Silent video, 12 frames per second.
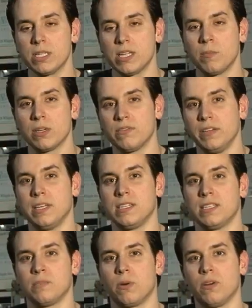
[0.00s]
Well, Summers
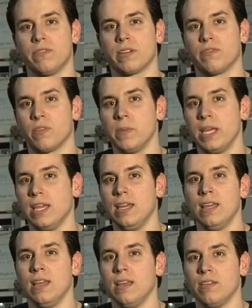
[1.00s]
Fitness is perfect for
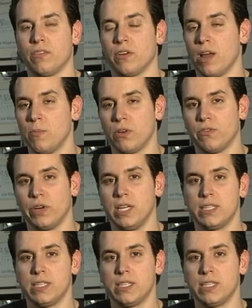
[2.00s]
me for a number of